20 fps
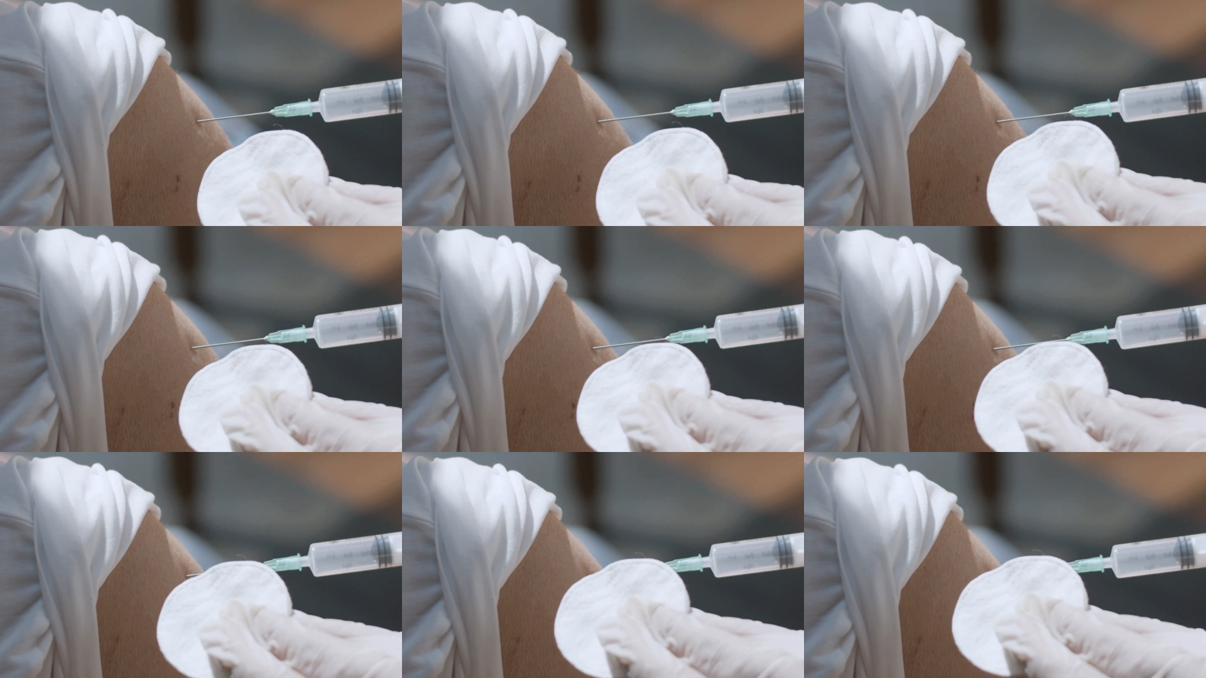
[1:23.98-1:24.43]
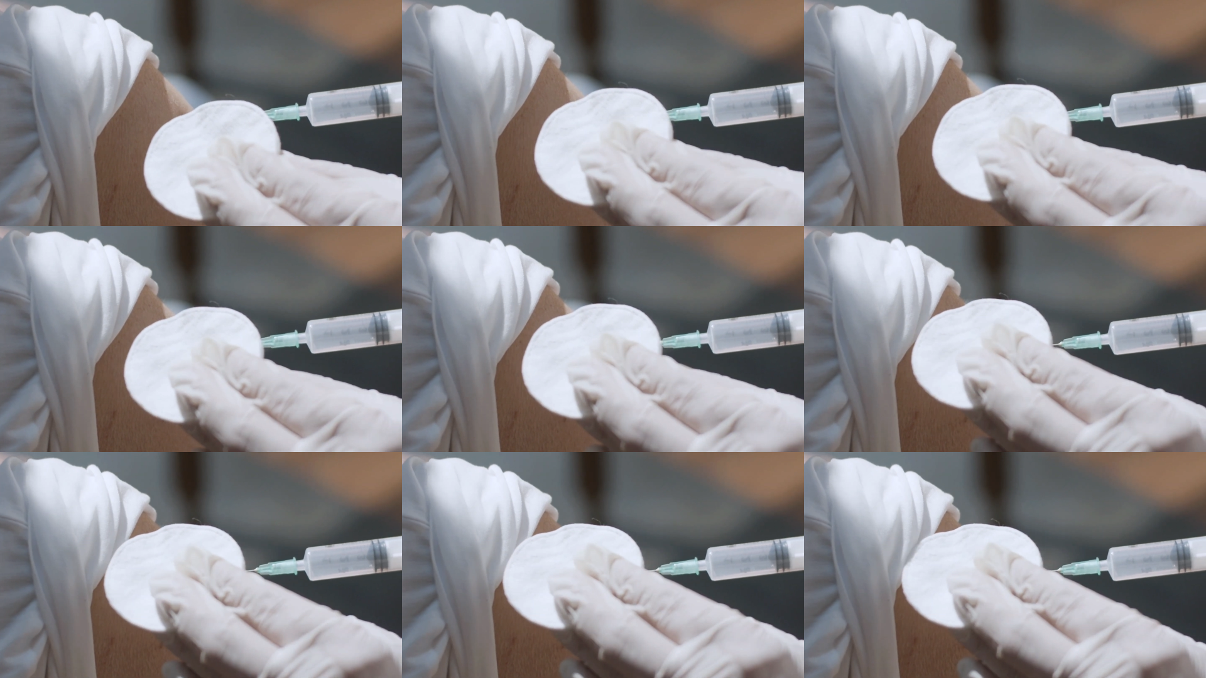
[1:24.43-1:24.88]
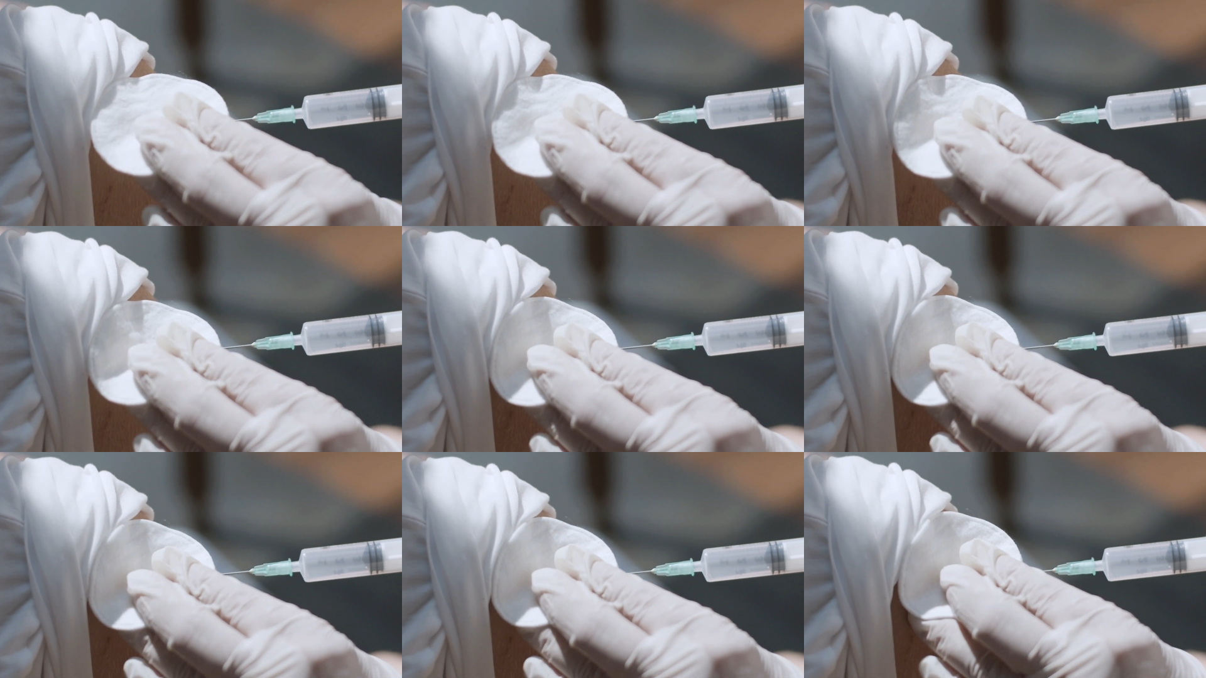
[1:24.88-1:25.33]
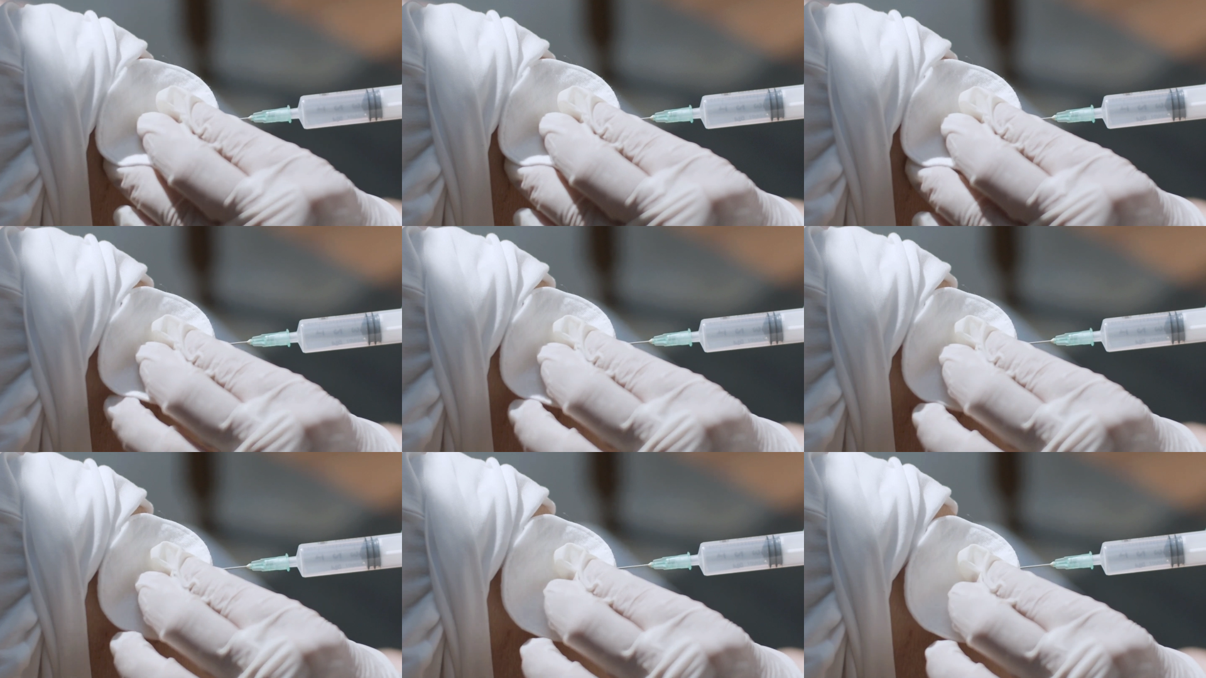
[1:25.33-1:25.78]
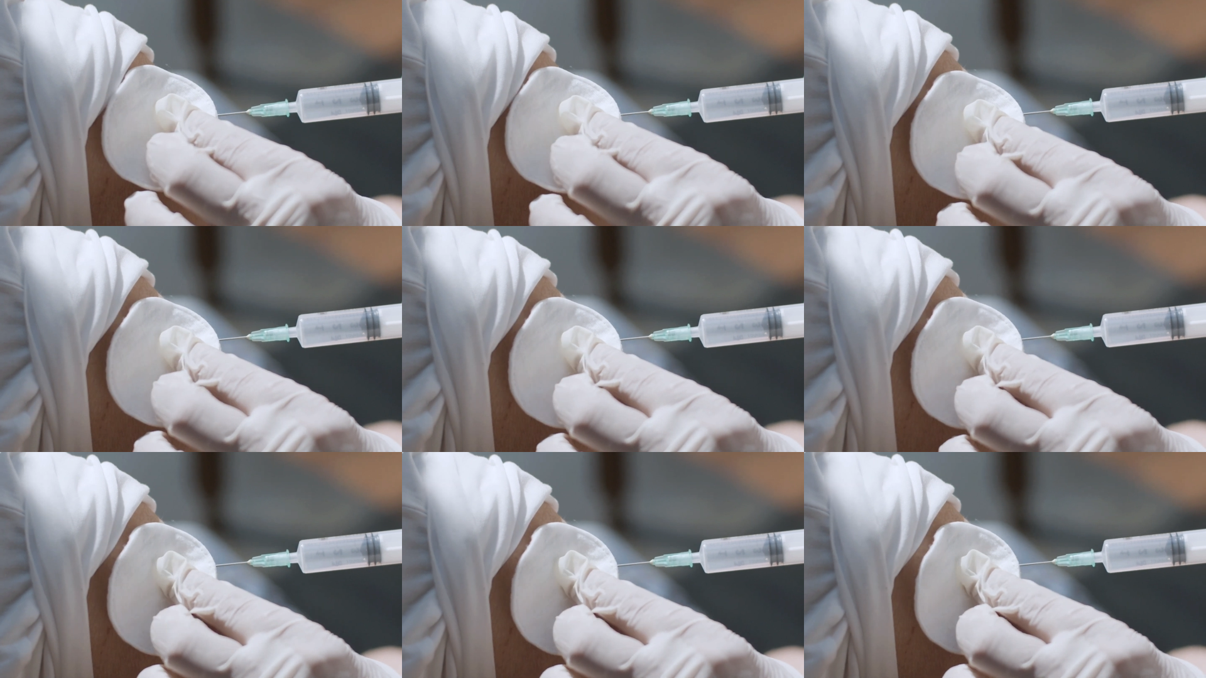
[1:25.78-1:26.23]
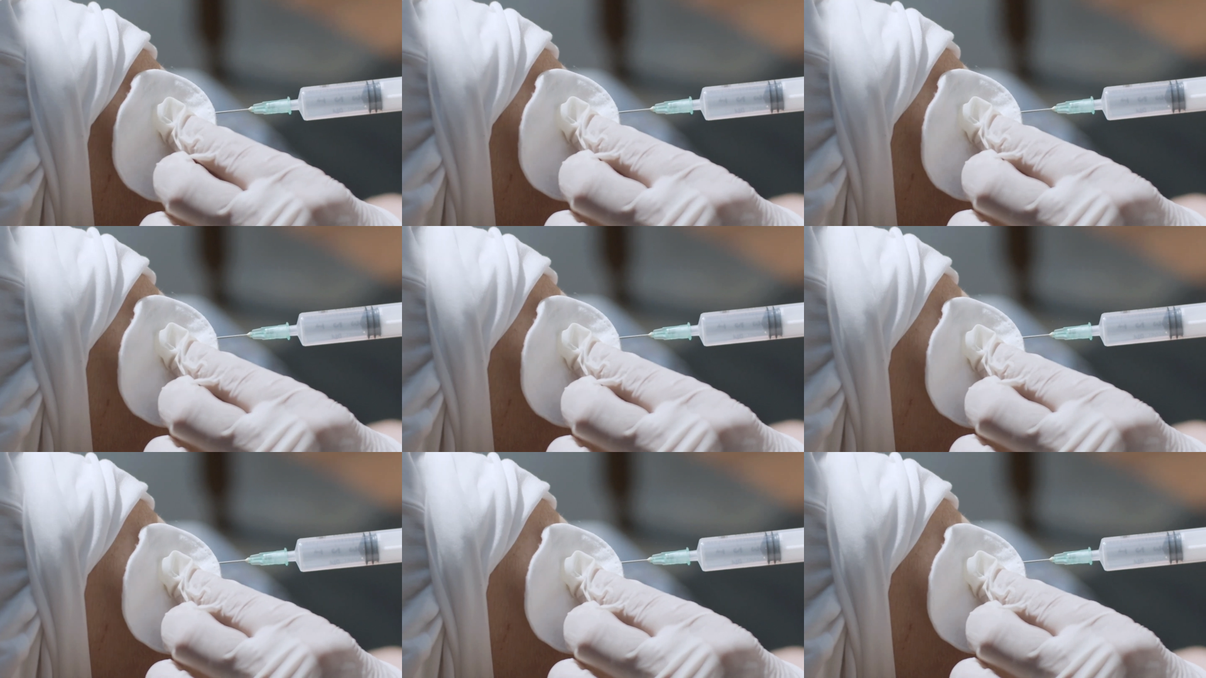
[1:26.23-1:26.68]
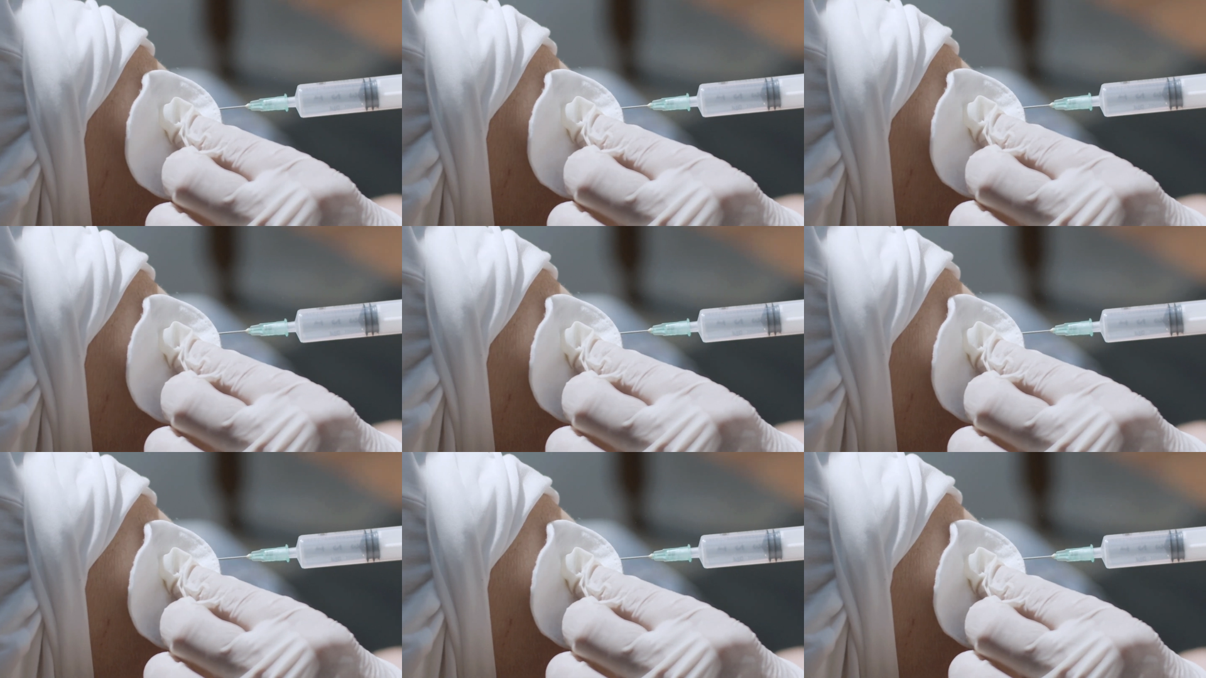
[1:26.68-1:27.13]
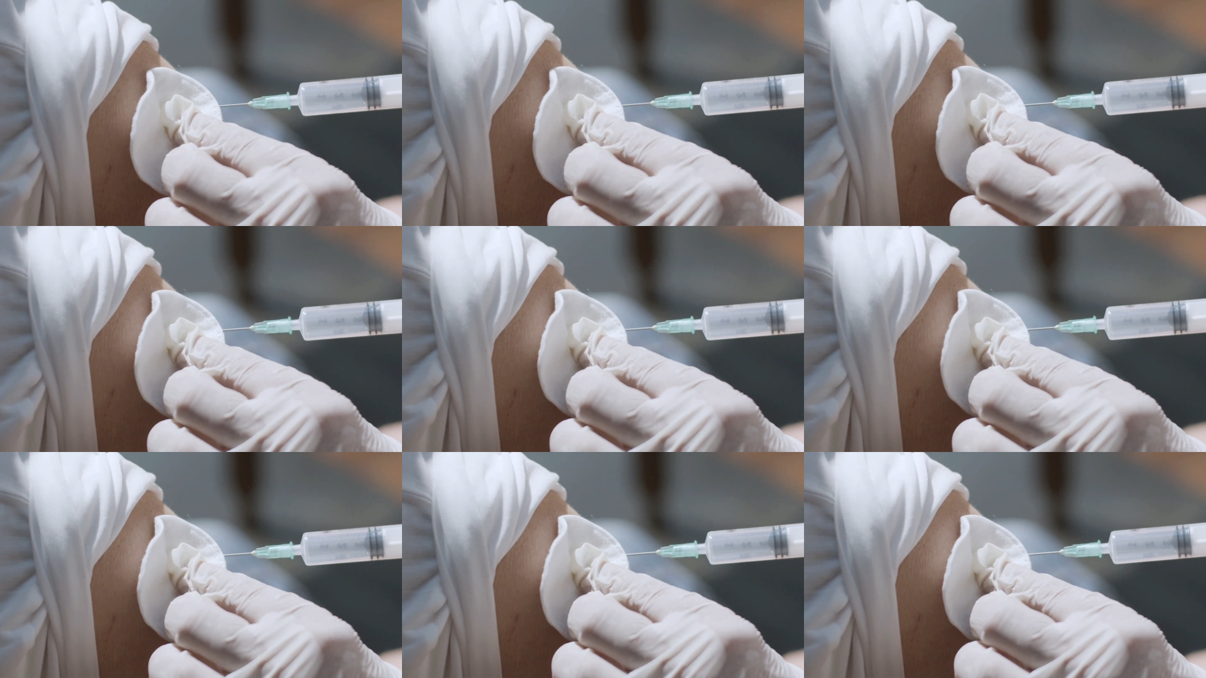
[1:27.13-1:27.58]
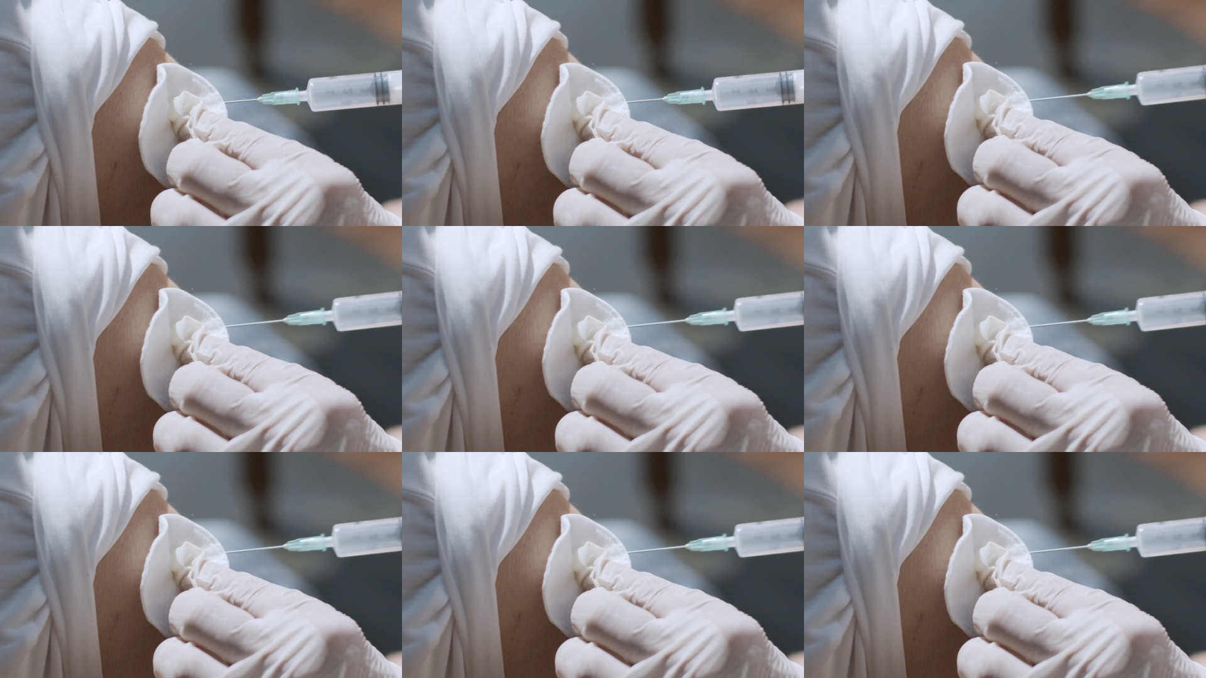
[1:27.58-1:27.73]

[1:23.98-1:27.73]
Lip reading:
(no speaker visible)